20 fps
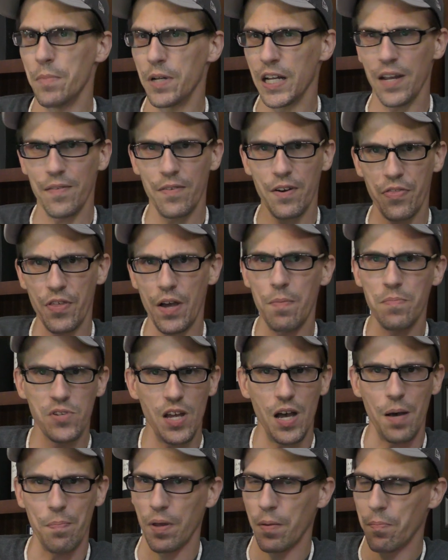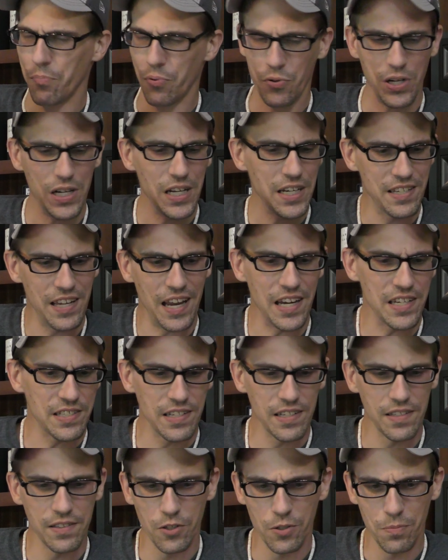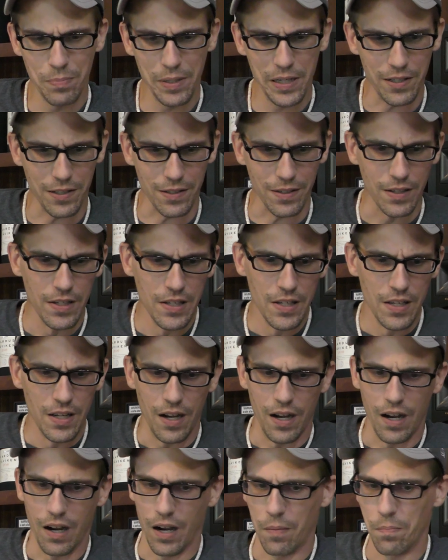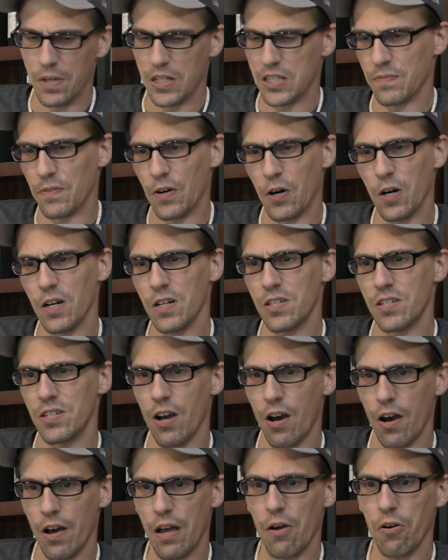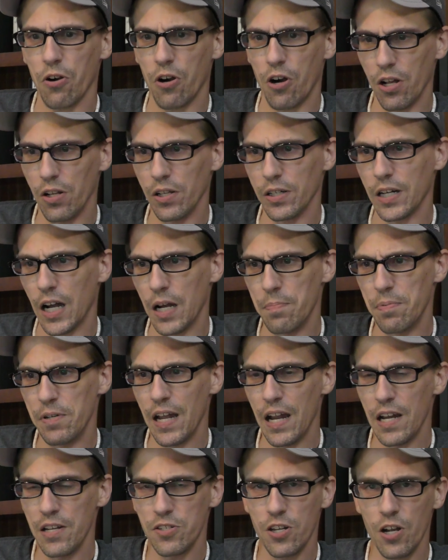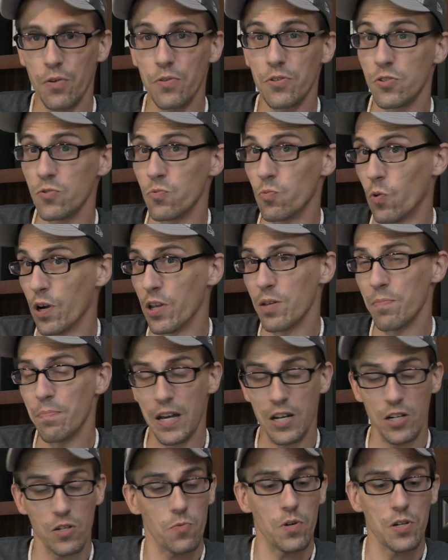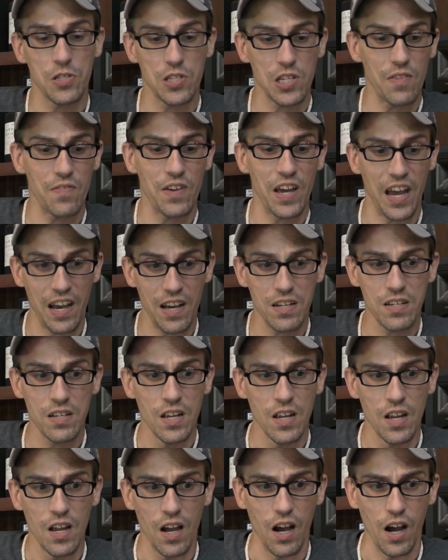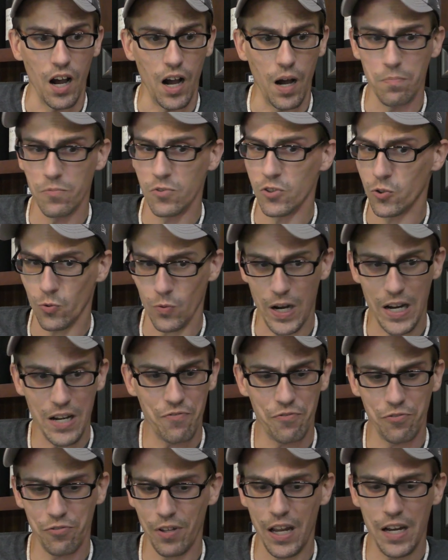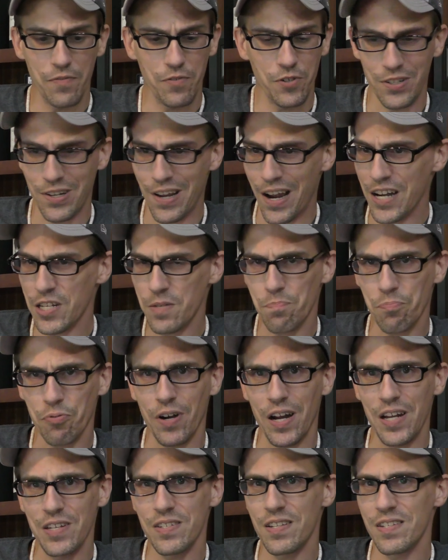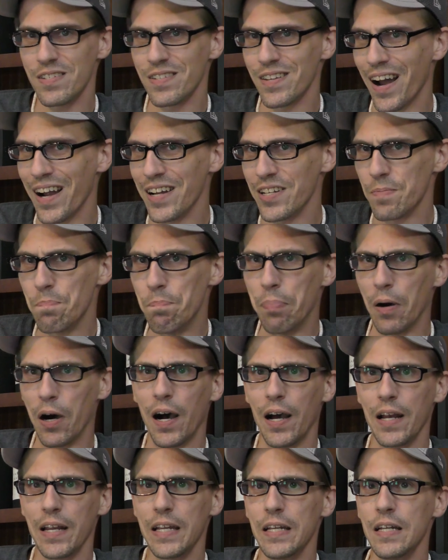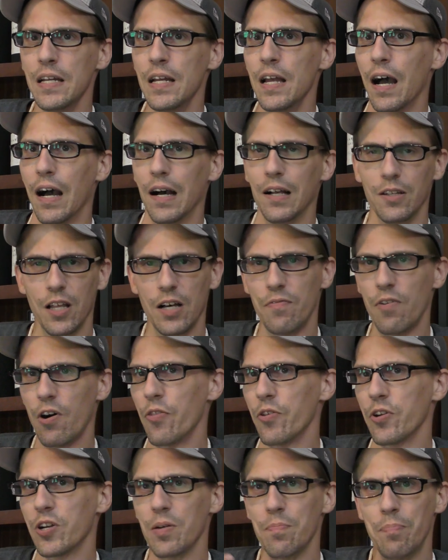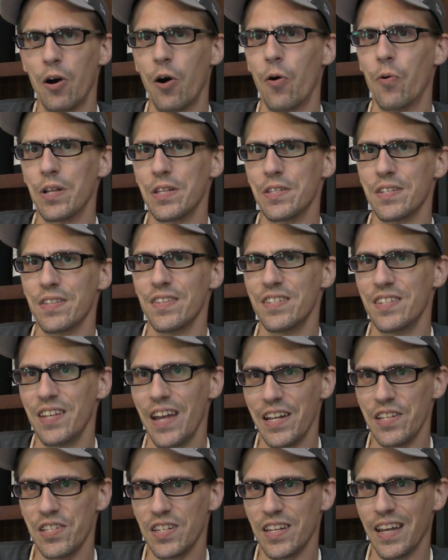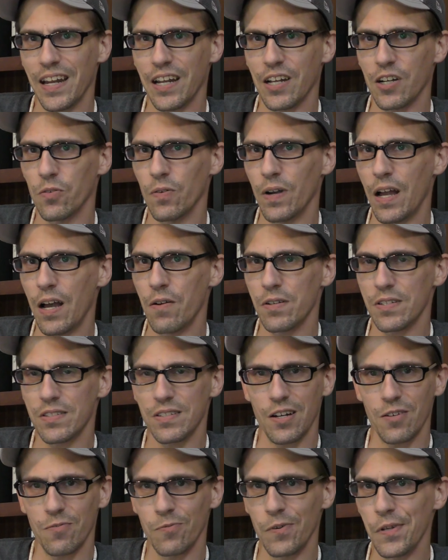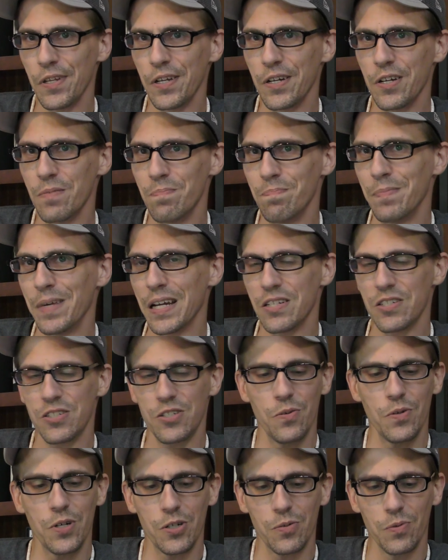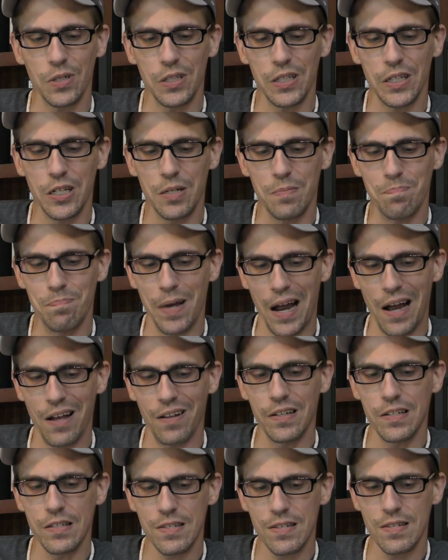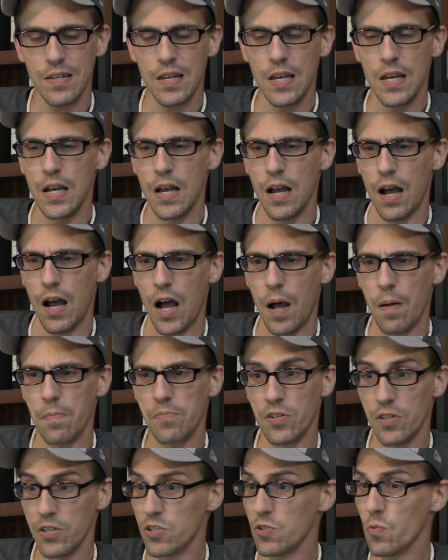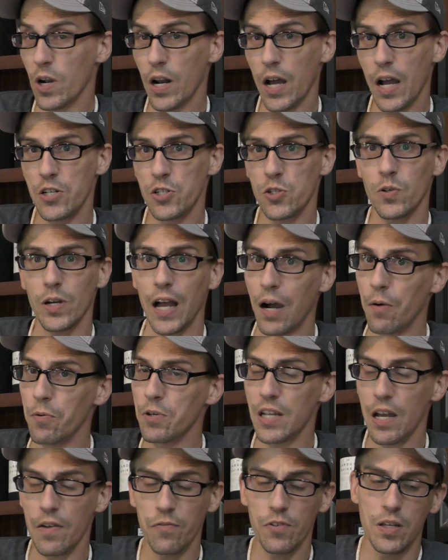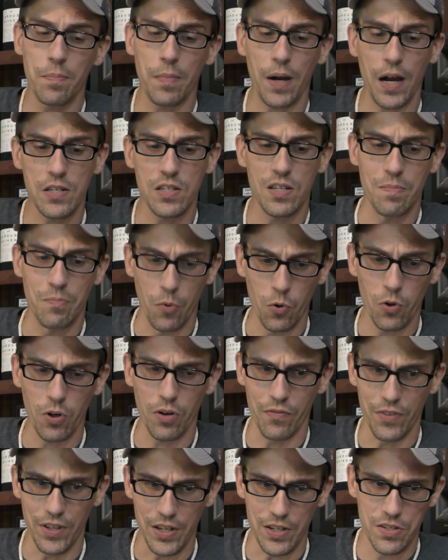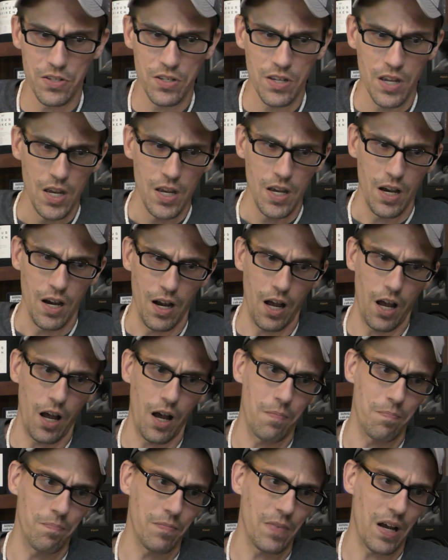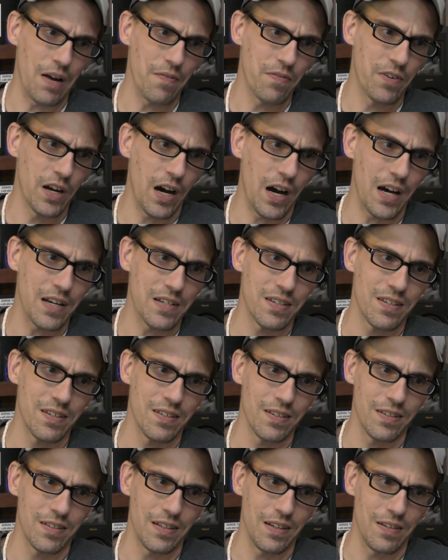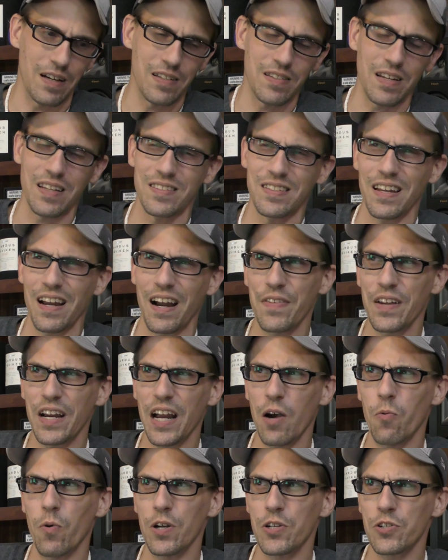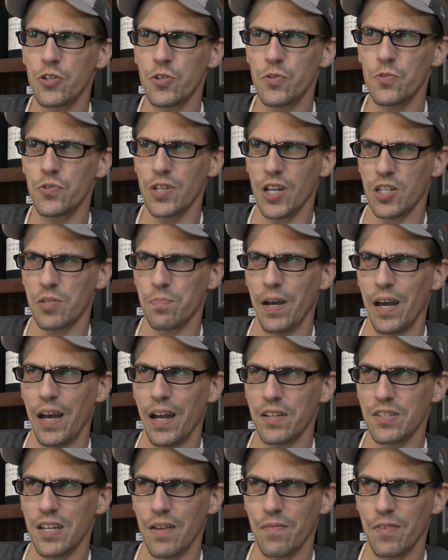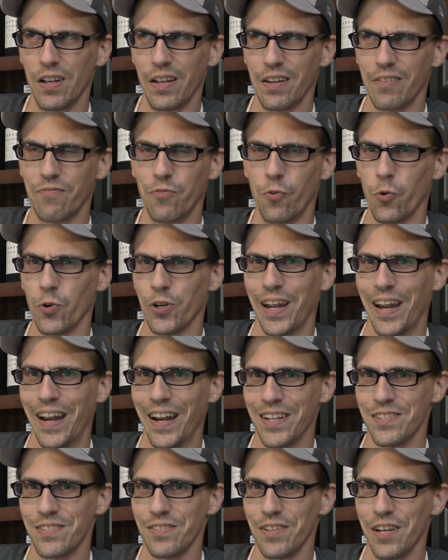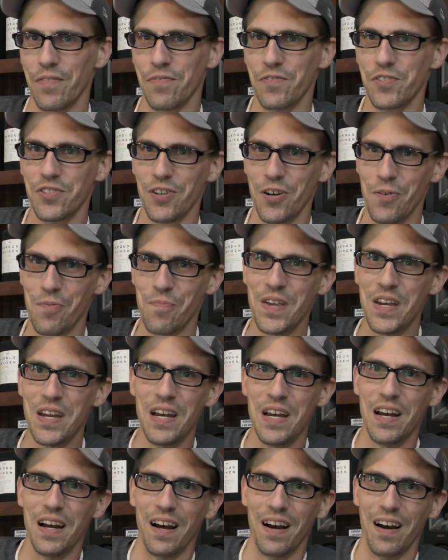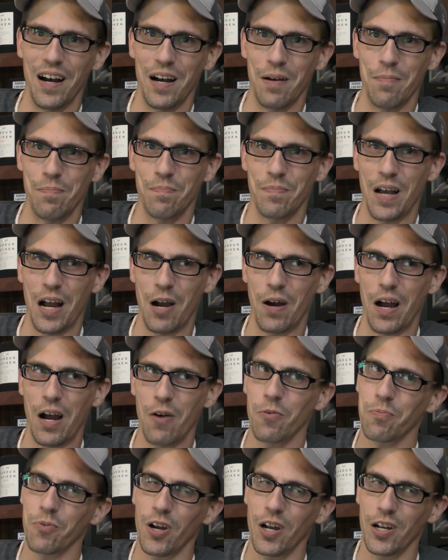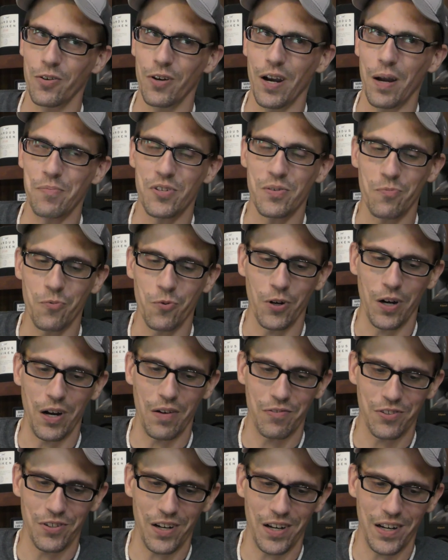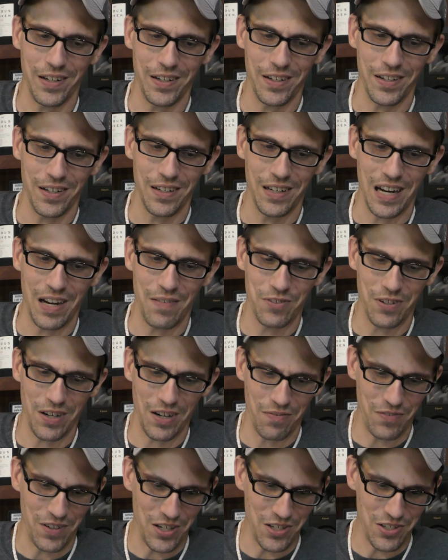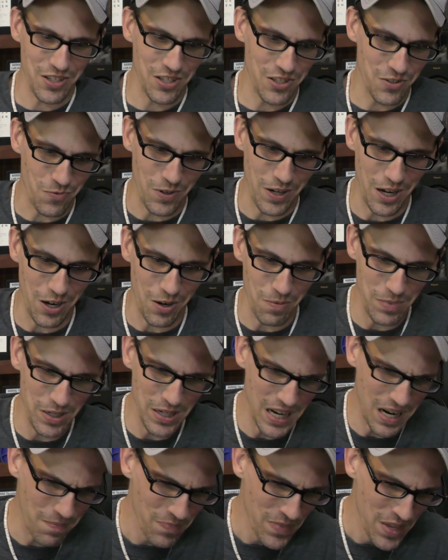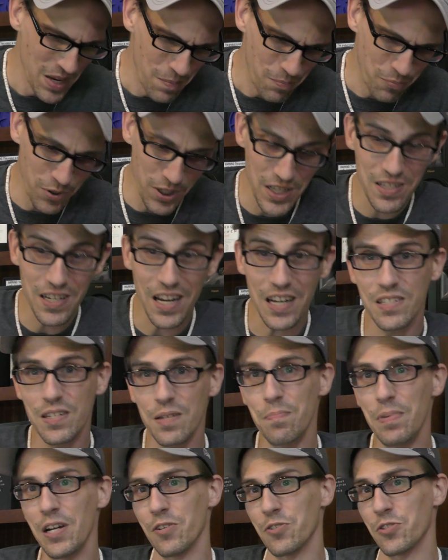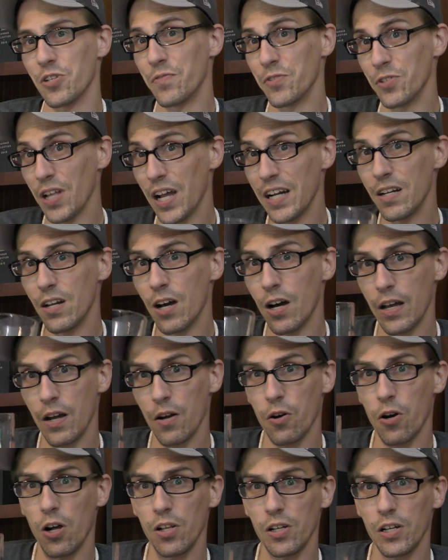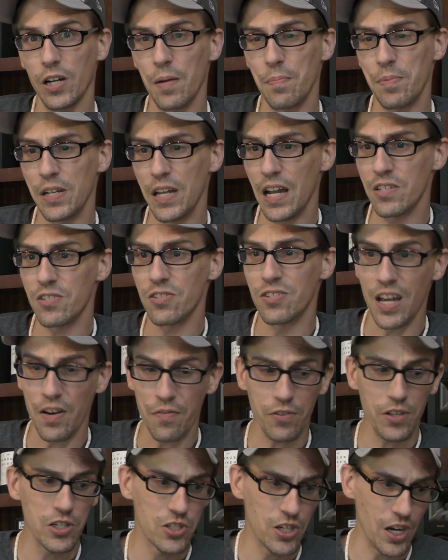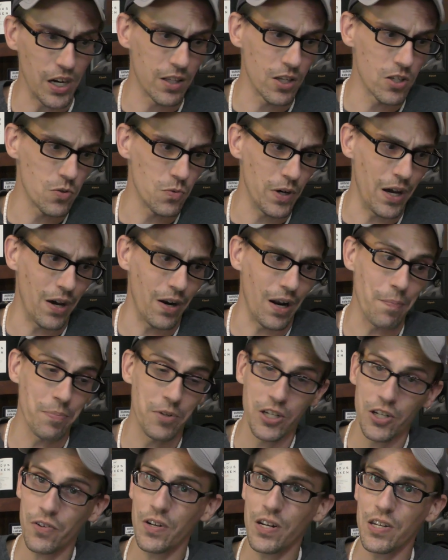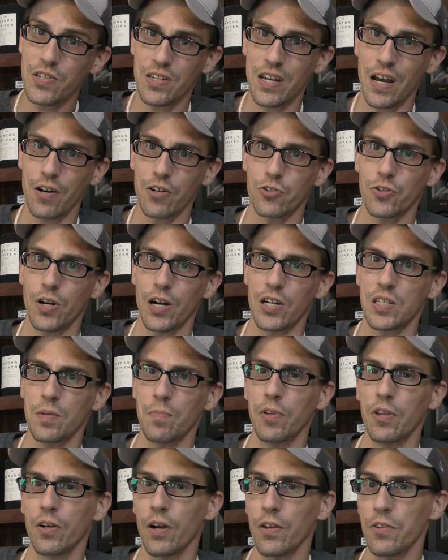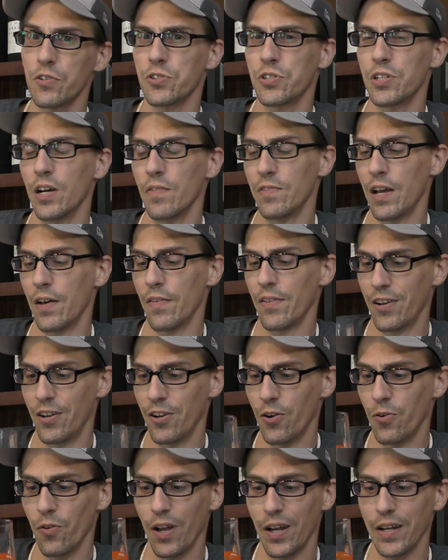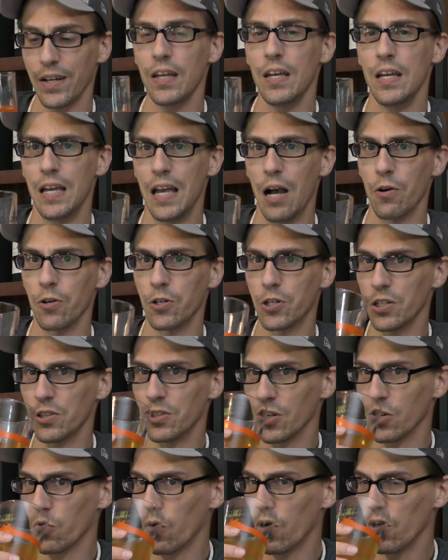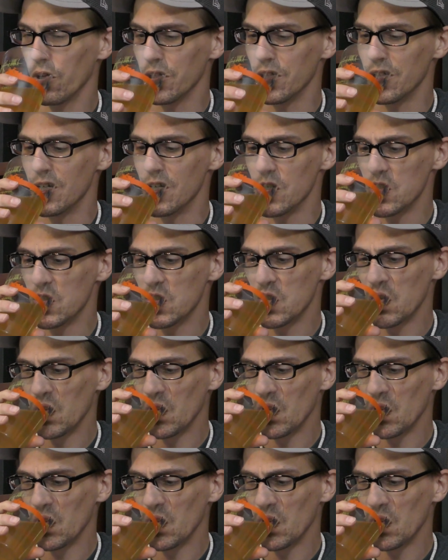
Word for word: gonna give it a thumbs up. Pretty tasty little beer. As far as non-alcoholic IPAs go, this is one of the better ones I've had. Great flavor, nice presence, nice body. I love all the components and the taste kicking around. It's got a really good mix to it, a really good balance. So this is one I enjoy. I would definitely buy some more of this. I've got, I think I won 2 six-packs, and I've got like 4 cans left, so I will probably grab some more after I finish this one out. But yeah, pretty tasty beer. So if you like non-alcoholic IPAs, definitely check this one out. I'm curious now to try some of their other stuff now that I know like how good their quality is.